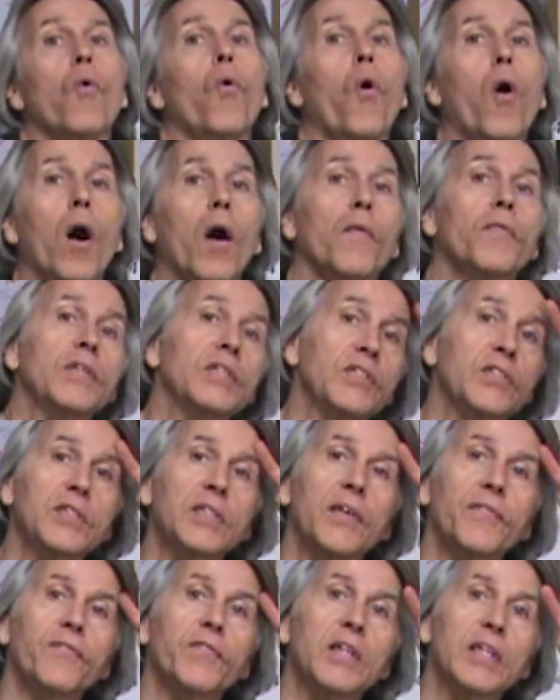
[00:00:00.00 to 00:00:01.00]
all these
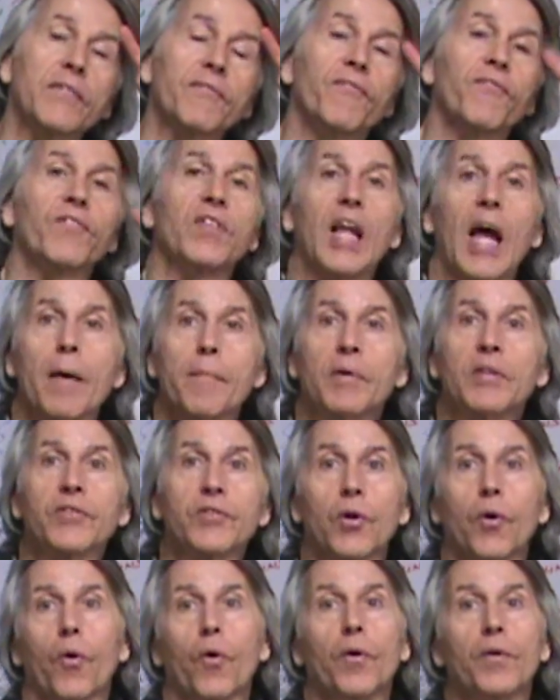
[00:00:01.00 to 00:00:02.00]
different
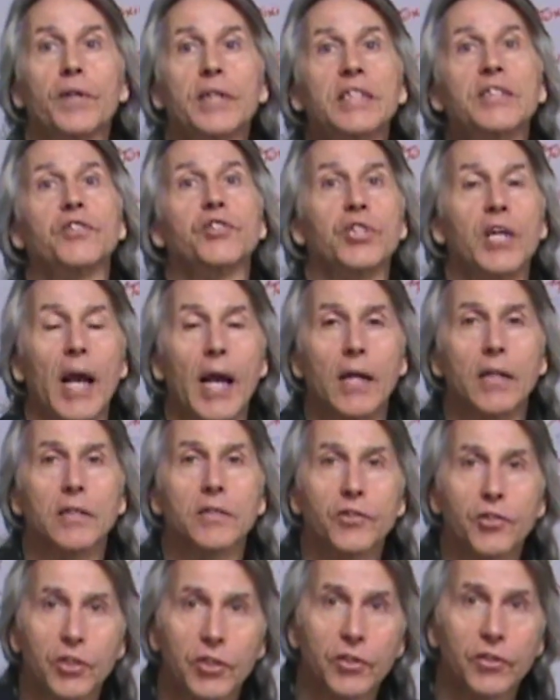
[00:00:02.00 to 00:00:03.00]
inflammatory
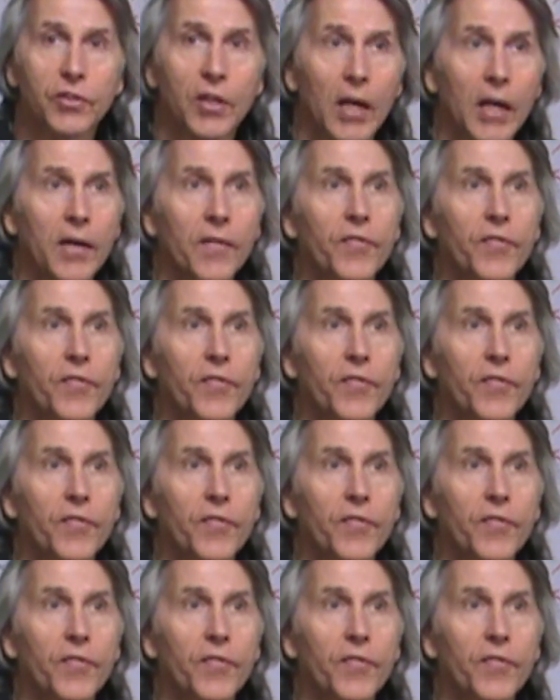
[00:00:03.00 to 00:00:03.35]
challenges,